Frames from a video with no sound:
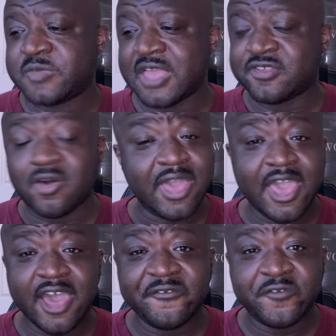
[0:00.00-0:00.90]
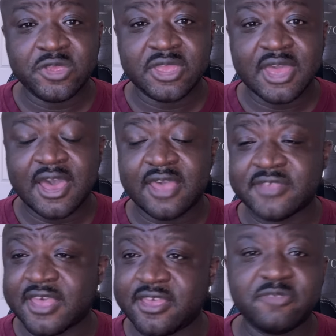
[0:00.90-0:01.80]
That's all I have for you guys.
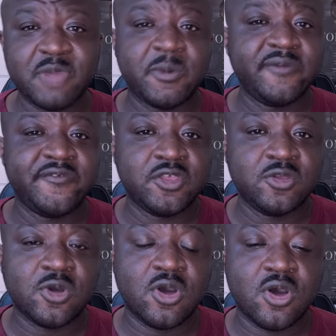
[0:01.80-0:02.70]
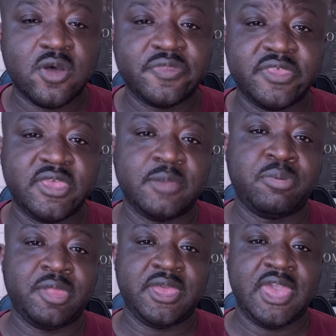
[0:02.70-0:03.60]
That is my review on the
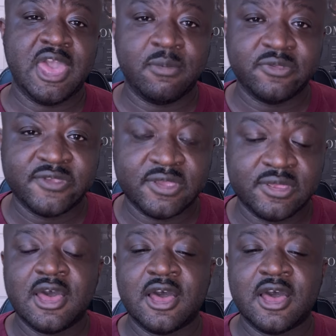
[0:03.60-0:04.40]
play Hamilton.